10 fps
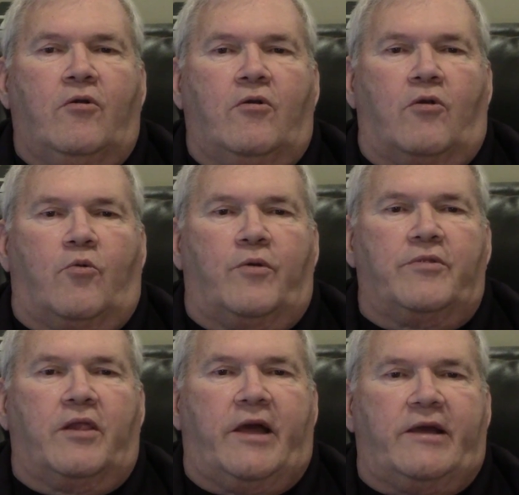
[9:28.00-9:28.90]
or when
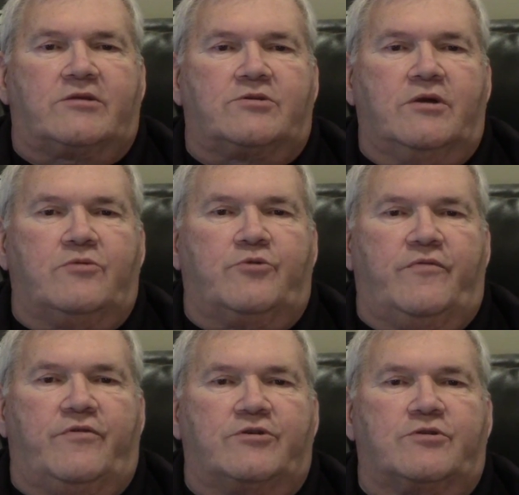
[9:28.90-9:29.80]
the last known
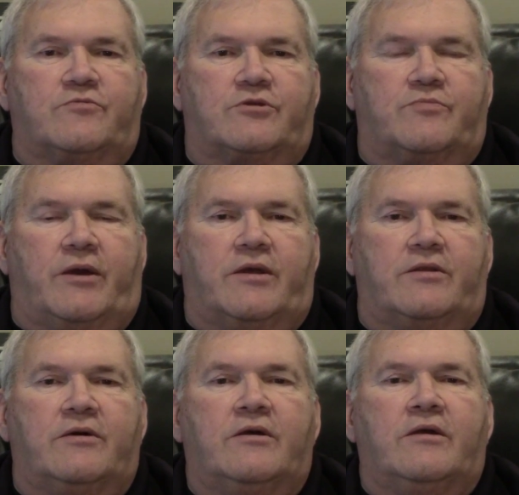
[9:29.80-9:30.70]
revision was made.
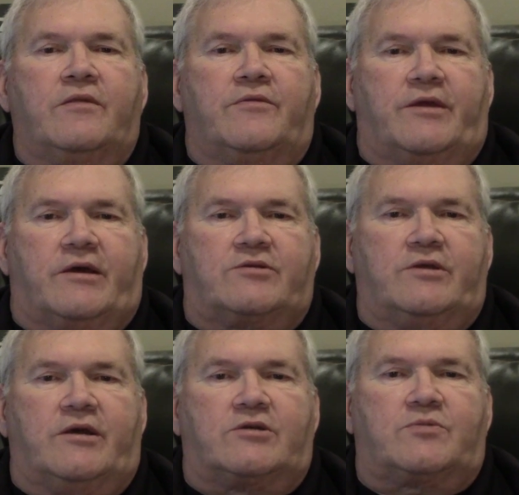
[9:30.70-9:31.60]
The
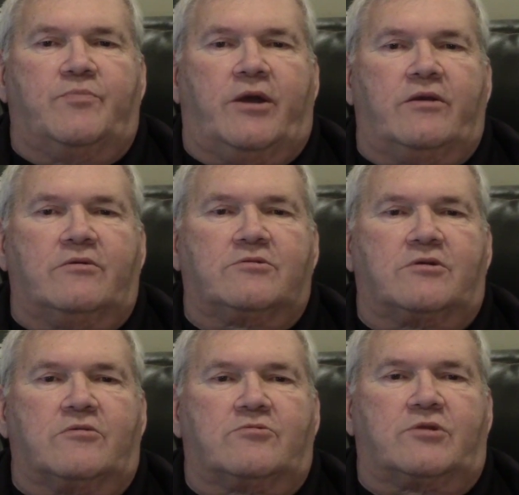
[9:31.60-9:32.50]
SDS may
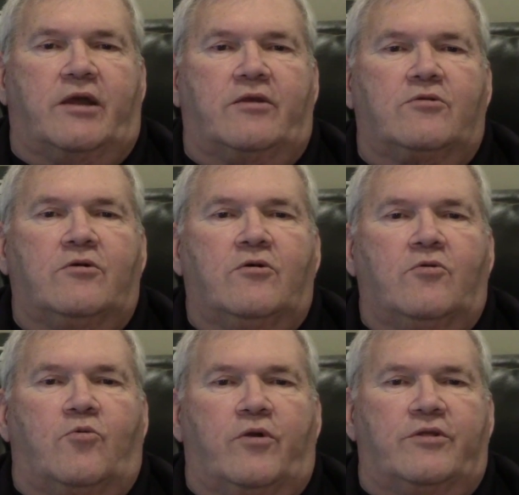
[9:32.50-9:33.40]
also state
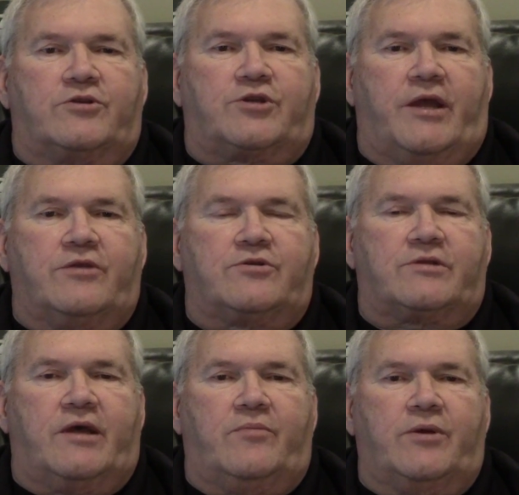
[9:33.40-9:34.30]
where the changes
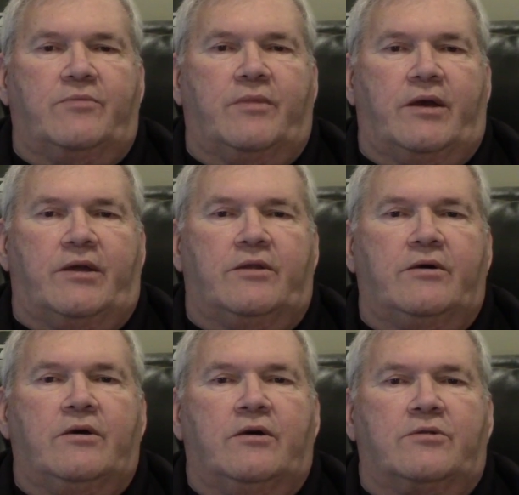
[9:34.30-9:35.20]
have been made
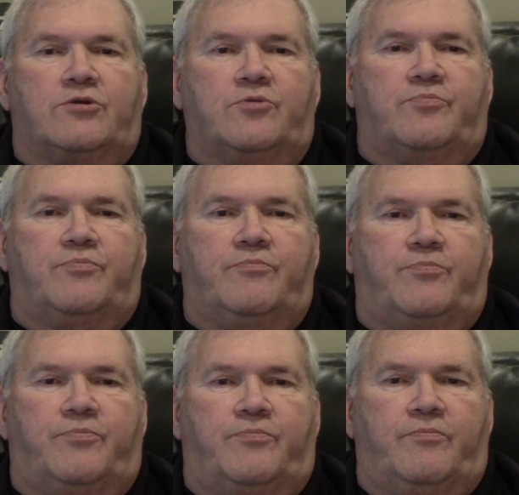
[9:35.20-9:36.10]
to
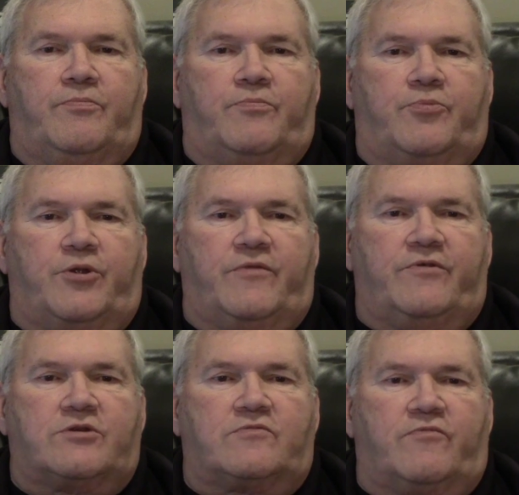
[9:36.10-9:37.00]

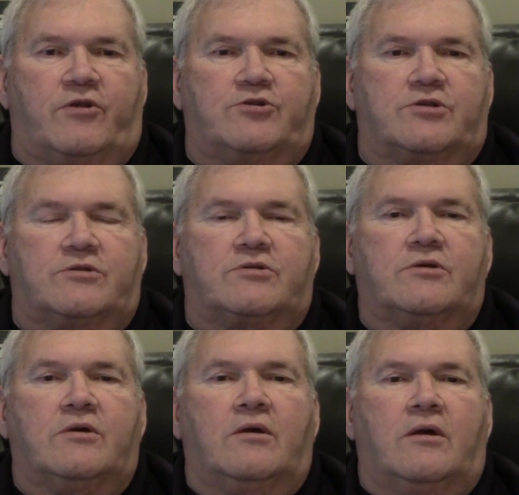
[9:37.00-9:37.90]
previous versions.
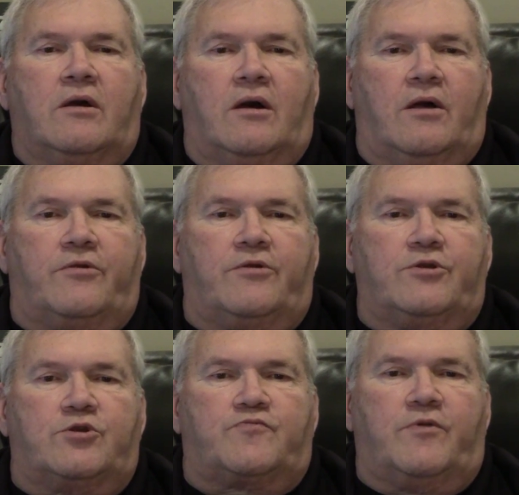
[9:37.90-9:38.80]
Other
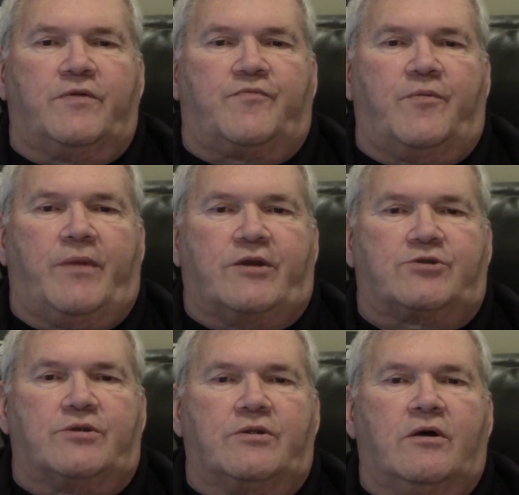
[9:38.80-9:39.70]
useful
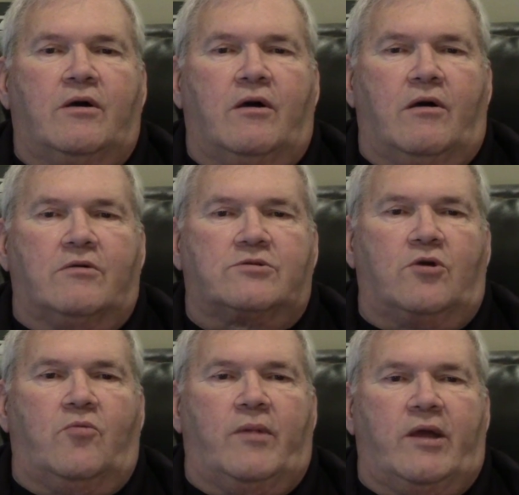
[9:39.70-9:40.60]
information
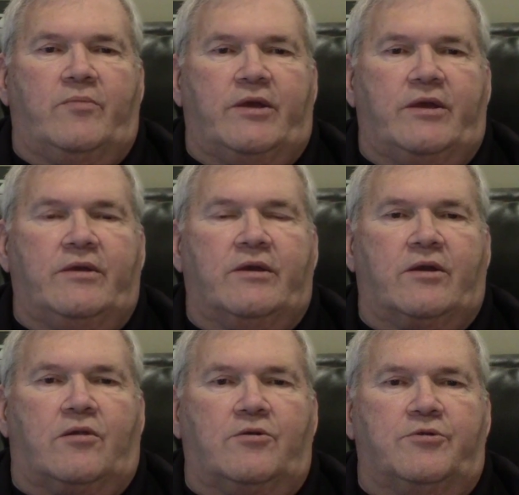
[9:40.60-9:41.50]
also may be
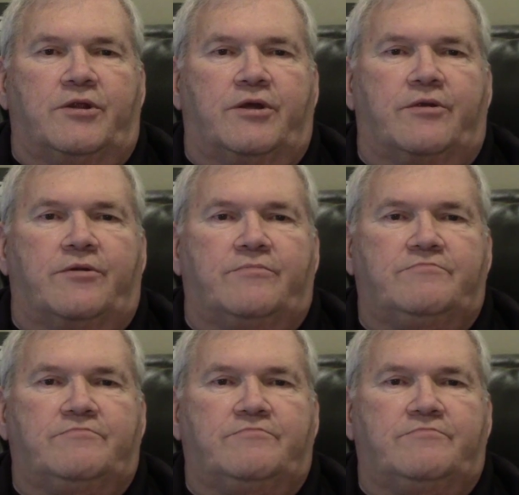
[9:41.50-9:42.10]
included here.